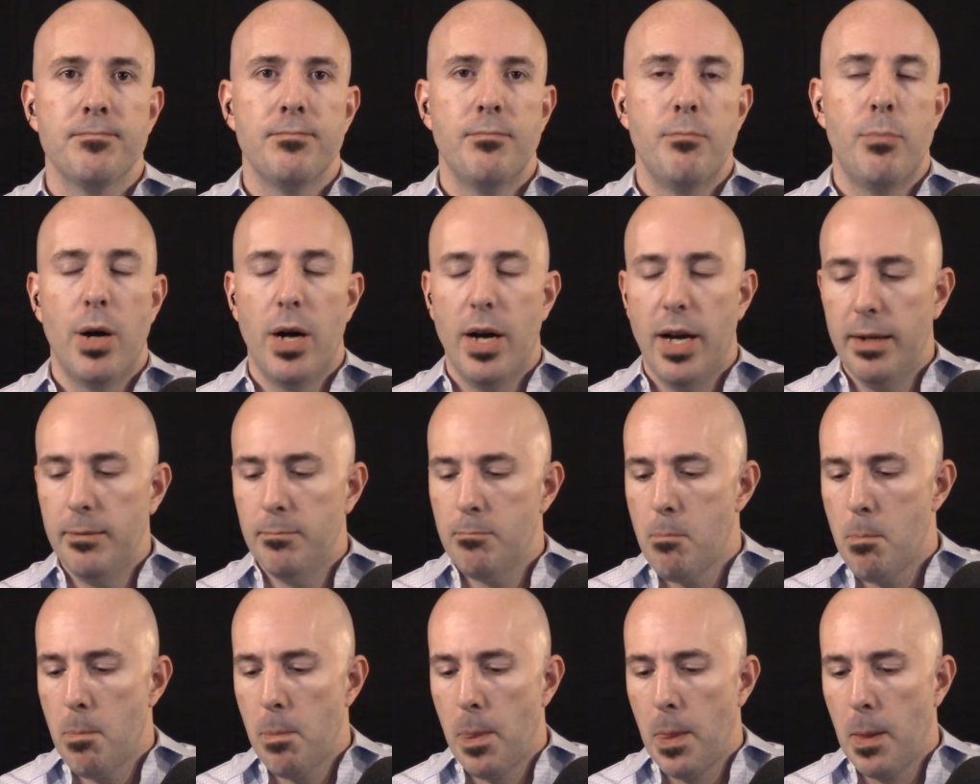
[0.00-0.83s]
But
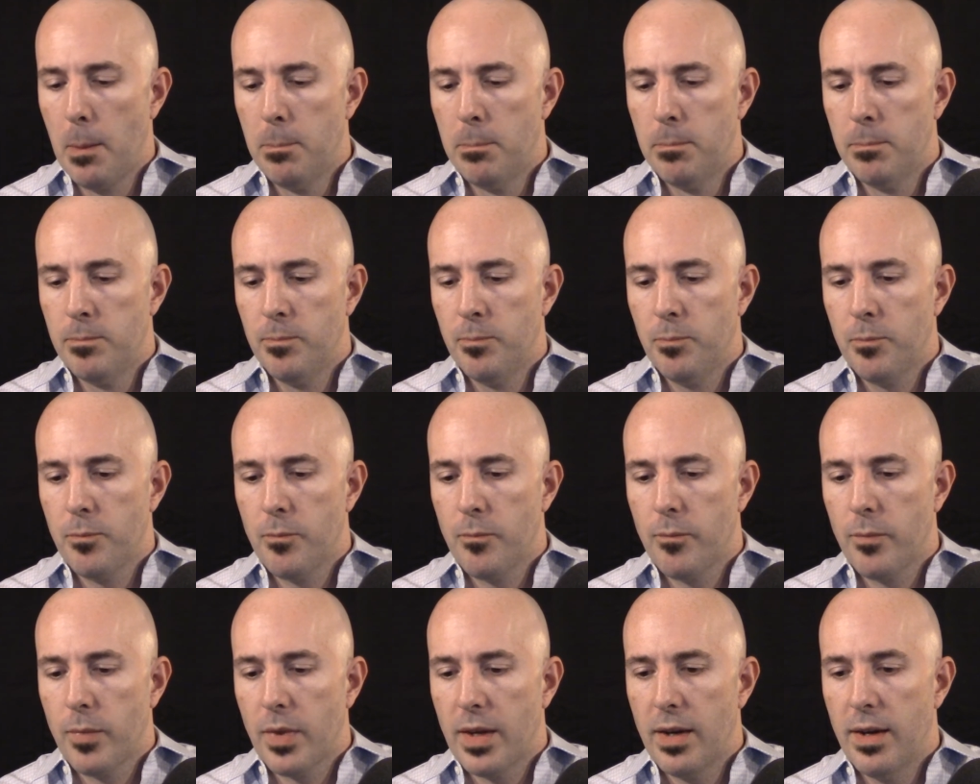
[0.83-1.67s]

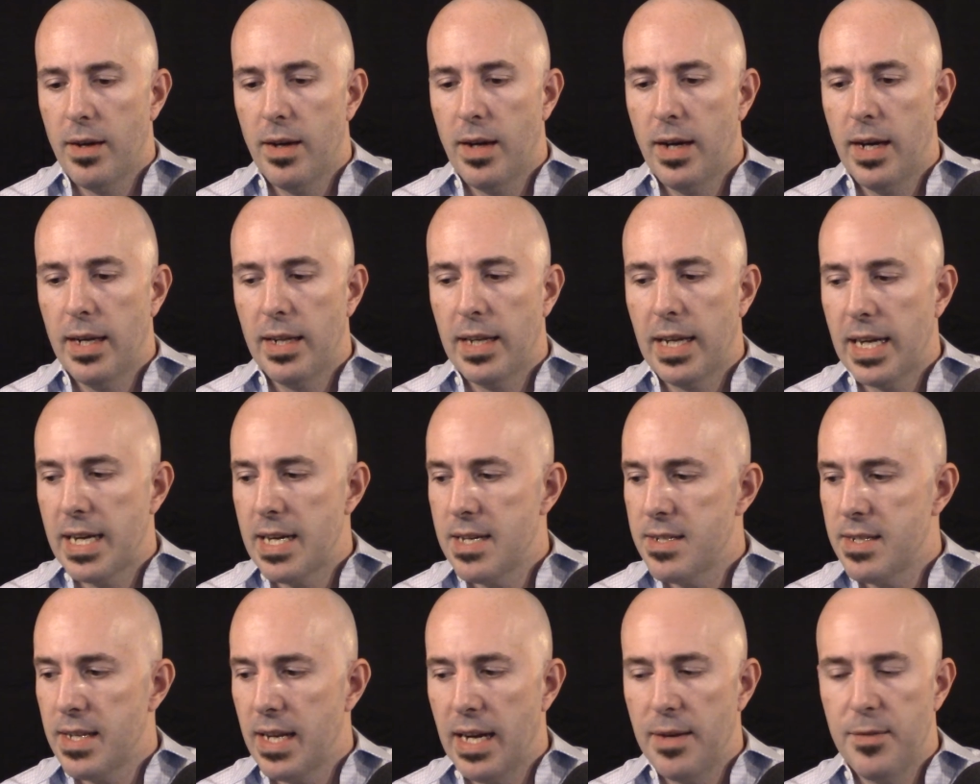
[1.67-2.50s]
Like I
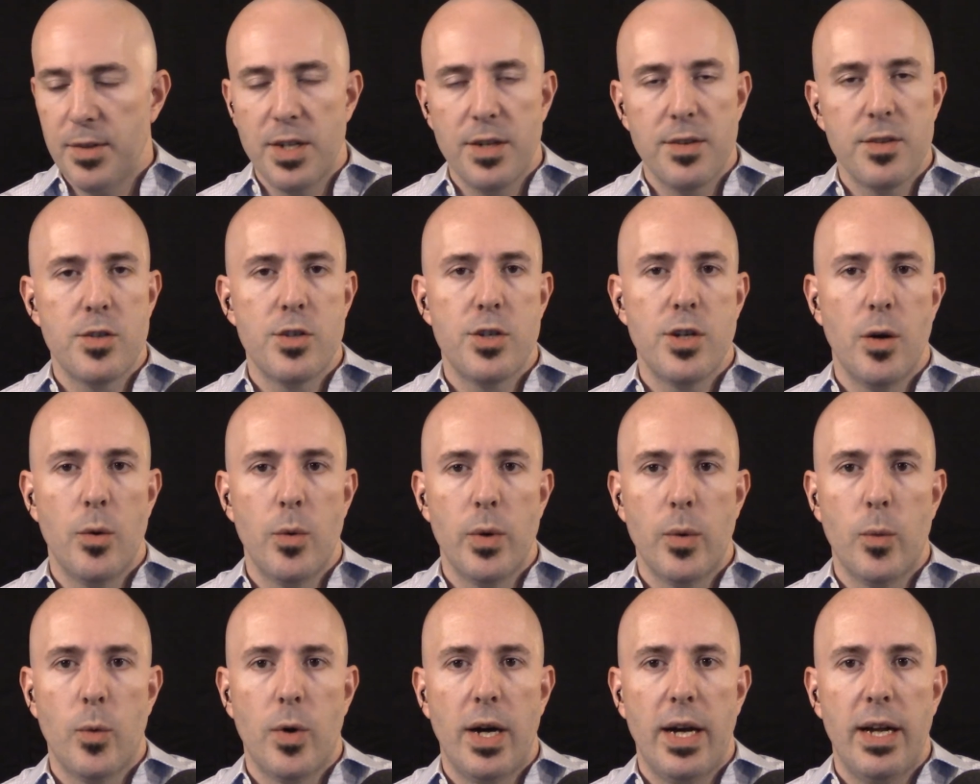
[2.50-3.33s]
said, I haven't done the show
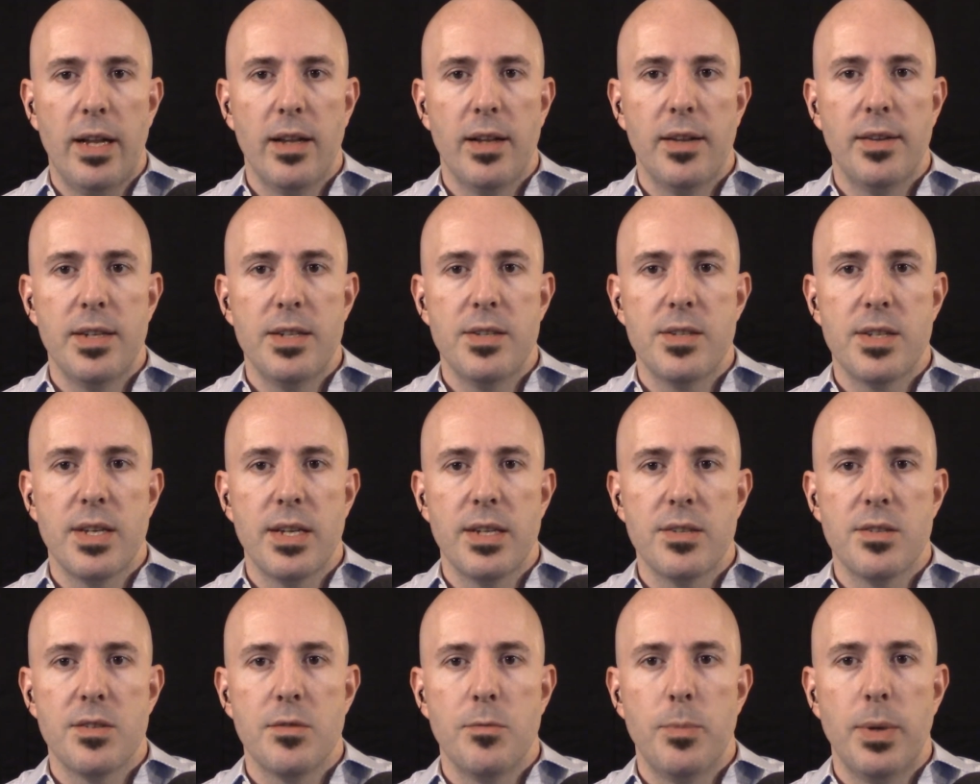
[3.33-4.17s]
in a while, and these
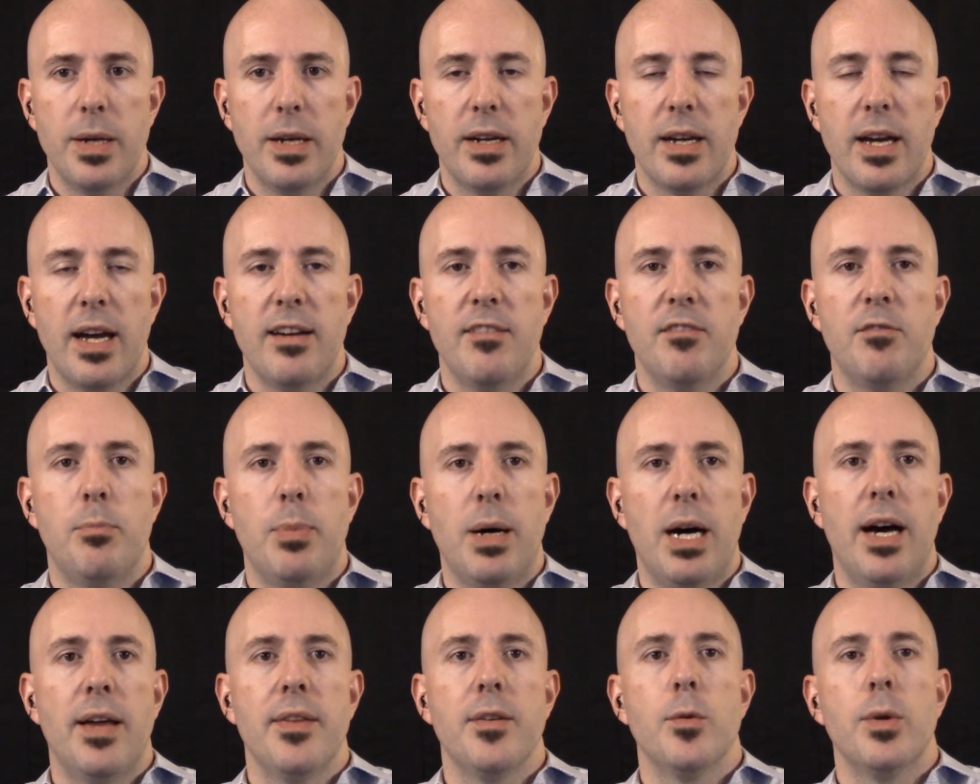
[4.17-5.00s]
things have been kind of
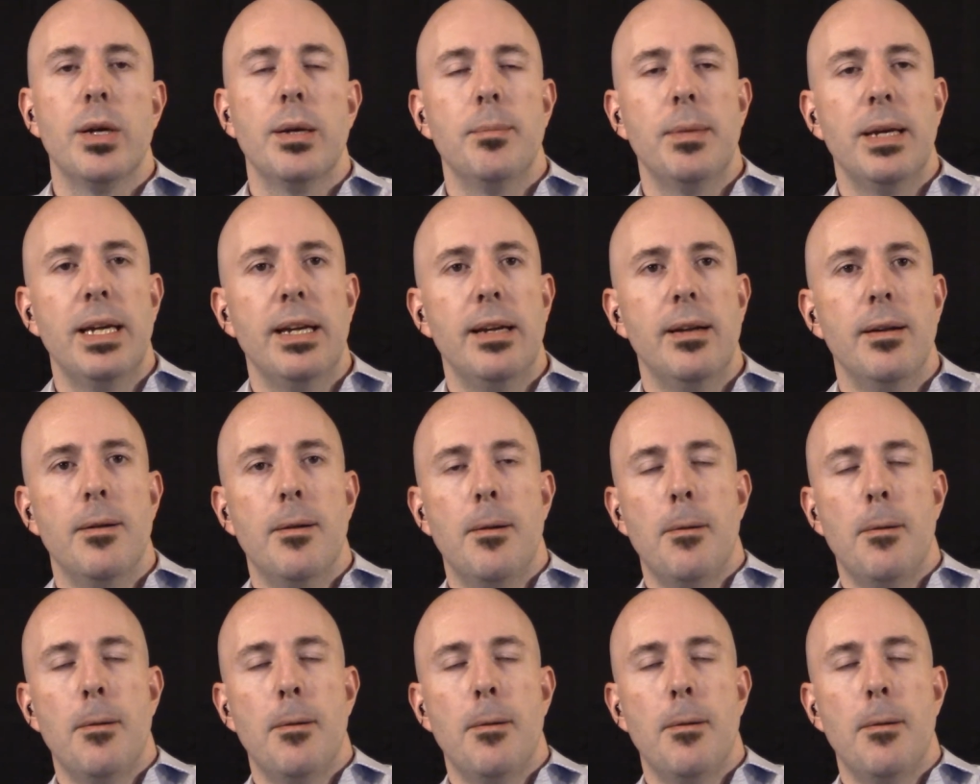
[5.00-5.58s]
bothering me.